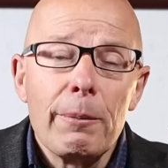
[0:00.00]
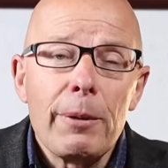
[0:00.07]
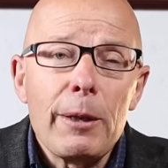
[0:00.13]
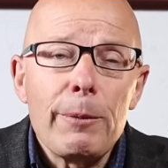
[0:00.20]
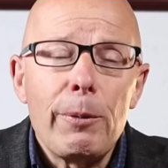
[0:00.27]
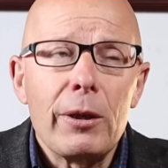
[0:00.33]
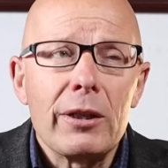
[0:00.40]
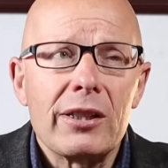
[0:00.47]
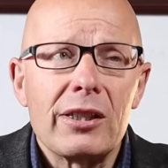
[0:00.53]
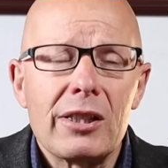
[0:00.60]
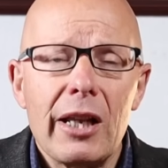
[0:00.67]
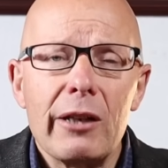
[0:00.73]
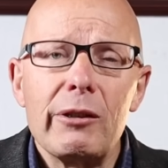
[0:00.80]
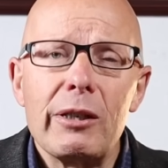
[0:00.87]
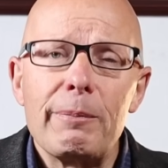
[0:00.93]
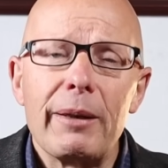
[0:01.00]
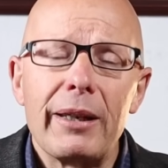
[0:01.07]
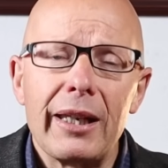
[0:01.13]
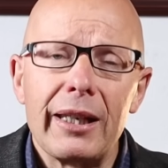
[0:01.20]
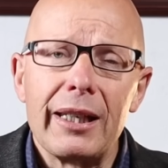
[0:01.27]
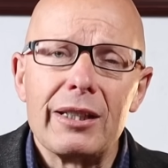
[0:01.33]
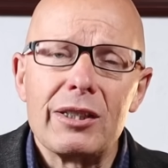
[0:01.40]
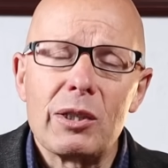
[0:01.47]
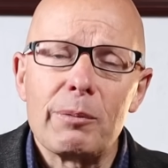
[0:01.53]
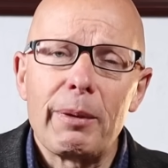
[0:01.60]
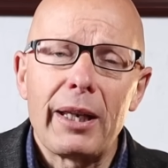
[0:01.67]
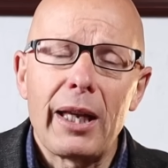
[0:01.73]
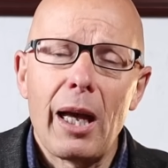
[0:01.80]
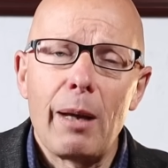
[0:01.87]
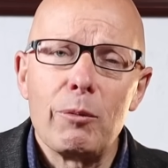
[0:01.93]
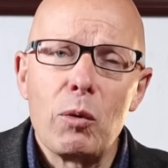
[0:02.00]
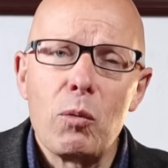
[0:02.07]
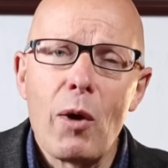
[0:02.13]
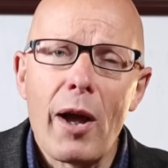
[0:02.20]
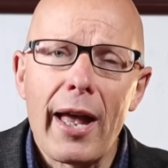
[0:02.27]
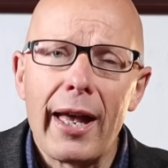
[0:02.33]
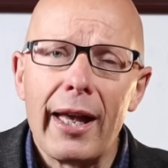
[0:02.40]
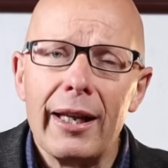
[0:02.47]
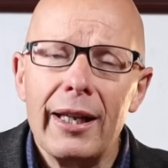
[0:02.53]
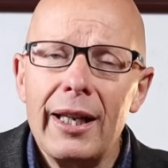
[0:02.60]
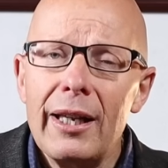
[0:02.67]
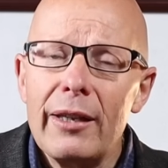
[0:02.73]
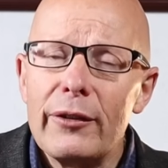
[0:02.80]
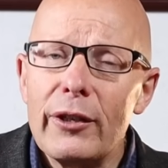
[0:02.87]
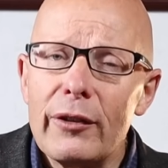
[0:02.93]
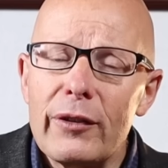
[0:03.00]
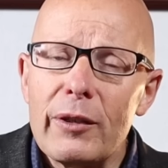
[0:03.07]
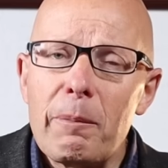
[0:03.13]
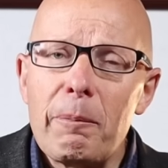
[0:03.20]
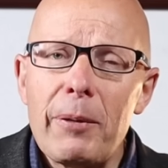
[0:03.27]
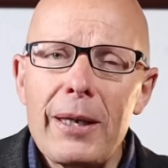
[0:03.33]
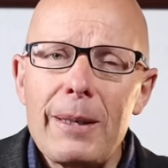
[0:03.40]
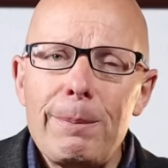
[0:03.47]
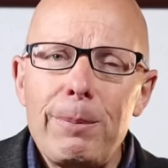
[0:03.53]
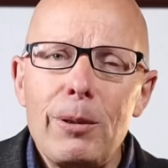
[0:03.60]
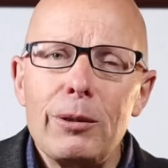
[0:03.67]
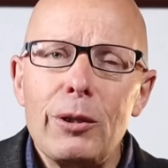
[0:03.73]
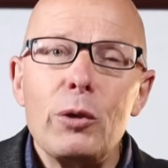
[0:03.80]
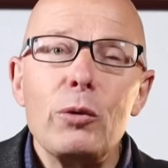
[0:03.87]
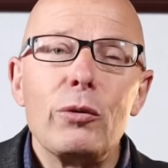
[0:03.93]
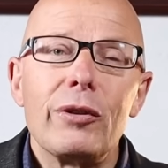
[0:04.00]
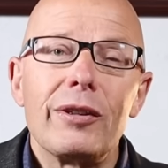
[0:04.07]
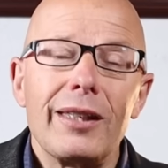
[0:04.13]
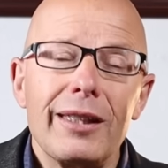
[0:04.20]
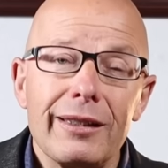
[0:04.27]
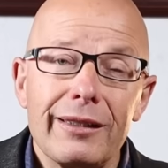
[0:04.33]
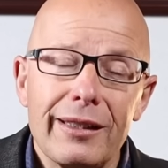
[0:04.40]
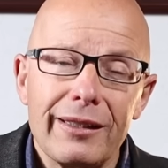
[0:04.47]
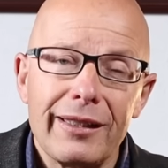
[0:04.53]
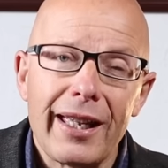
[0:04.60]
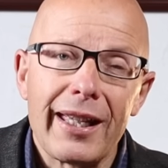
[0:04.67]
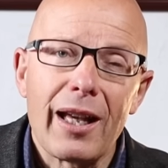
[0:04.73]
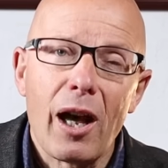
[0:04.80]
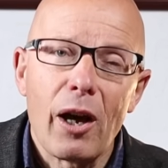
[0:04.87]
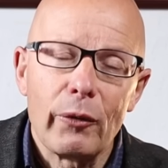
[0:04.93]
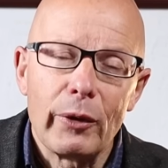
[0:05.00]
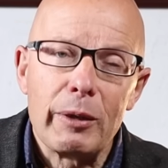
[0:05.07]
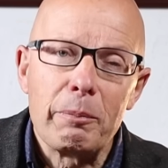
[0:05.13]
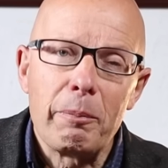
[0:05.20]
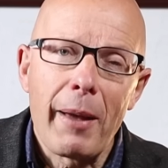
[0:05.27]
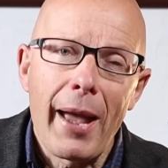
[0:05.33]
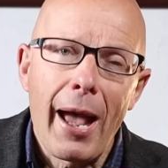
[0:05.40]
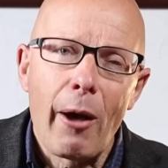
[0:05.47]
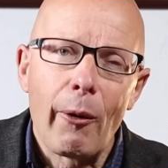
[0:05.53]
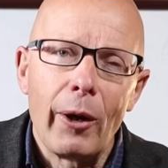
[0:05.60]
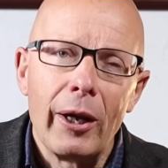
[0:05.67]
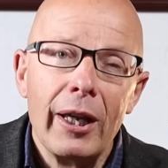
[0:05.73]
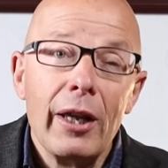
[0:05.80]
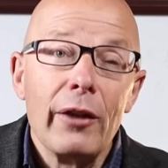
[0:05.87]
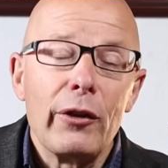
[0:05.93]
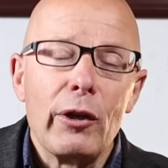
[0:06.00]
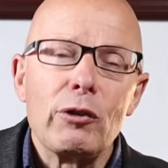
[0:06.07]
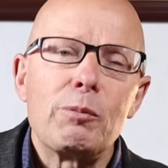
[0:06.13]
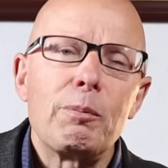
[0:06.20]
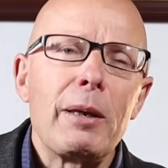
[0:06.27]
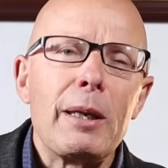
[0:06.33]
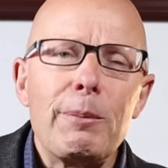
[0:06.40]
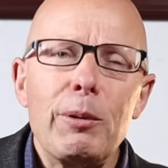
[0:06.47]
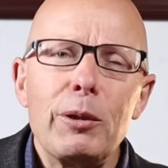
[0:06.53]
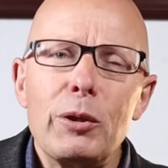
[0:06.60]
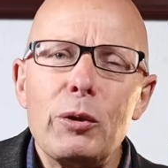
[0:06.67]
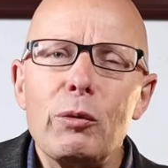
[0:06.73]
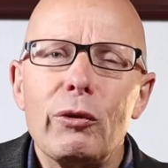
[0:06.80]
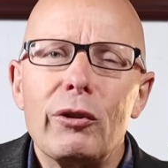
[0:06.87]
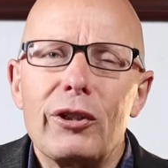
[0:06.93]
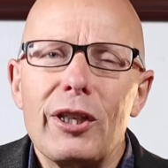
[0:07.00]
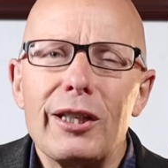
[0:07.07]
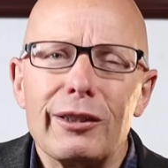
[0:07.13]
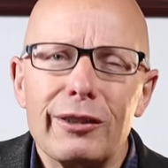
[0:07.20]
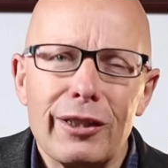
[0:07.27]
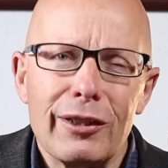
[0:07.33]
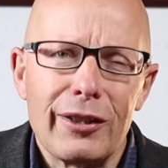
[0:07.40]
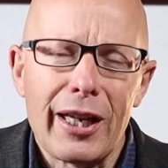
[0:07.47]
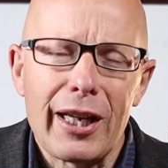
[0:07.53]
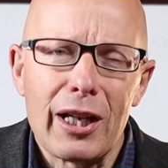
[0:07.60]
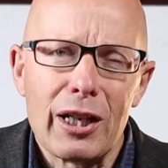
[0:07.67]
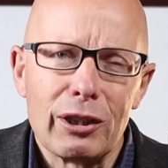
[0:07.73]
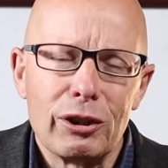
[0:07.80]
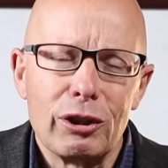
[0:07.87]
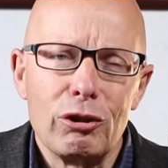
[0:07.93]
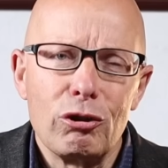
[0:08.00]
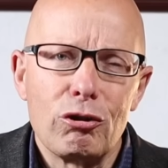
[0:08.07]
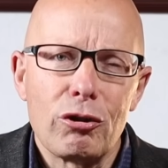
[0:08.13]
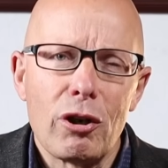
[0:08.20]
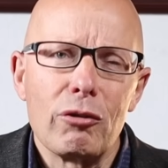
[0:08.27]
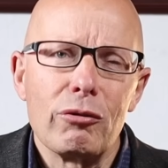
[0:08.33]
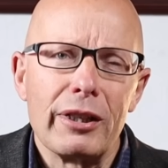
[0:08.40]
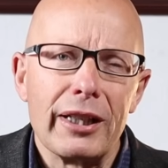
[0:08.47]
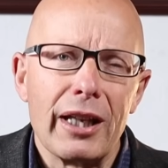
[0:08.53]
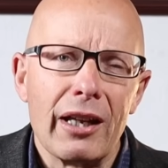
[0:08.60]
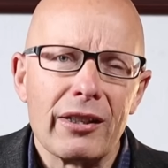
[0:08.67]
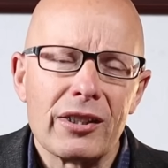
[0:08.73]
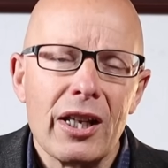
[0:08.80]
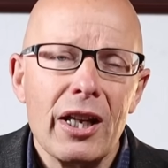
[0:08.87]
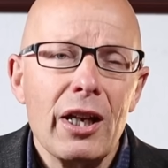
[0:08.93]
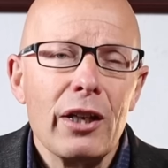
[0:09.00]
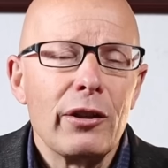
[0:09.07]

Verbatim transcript: People are slowly beginning to become aware that the people who think that they are in power, those people who think that they are controlling us,